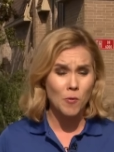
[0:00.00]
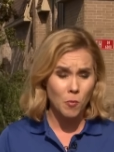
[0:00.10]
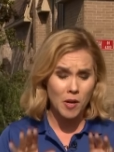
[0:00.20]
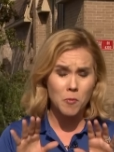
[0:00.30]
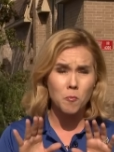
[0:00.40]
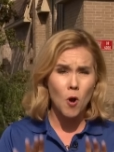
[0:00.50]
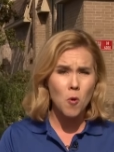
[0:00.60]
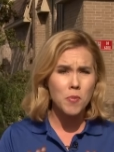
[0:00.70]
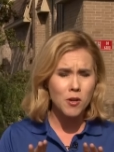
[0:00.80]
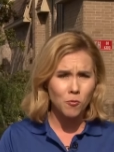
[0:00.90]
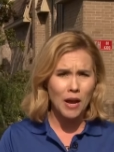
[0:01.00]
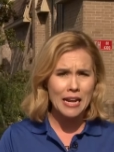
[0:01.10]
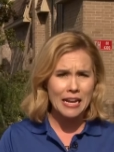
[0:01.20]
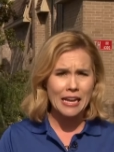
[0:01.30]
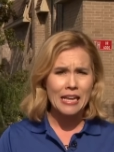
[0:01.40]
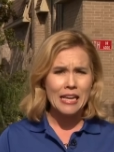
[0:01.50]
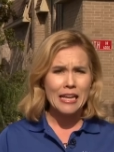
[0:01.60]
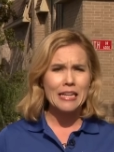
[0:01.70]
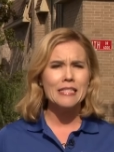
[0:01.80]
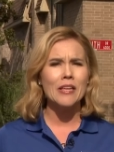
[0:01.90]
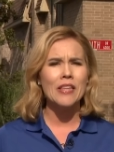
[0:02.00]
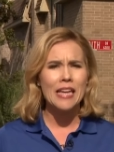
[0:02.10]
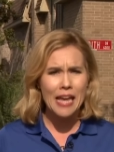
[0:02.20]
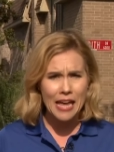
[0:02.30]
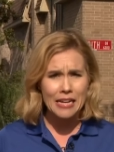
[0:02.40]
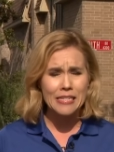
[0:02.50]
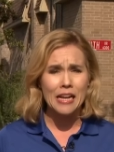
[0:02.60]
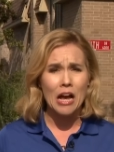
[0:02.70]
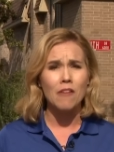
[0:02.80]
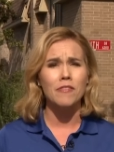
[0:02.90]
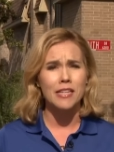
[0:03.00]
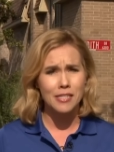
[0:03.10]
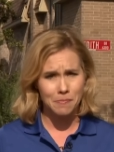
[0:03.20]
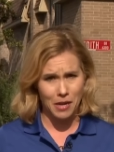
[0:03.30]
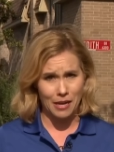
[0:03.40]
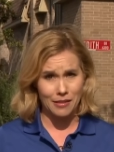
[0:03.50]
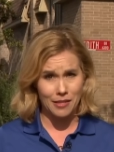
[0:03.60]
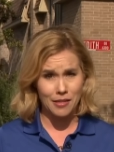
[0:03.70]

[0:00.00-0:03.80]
but it won't be ready until the end of this month.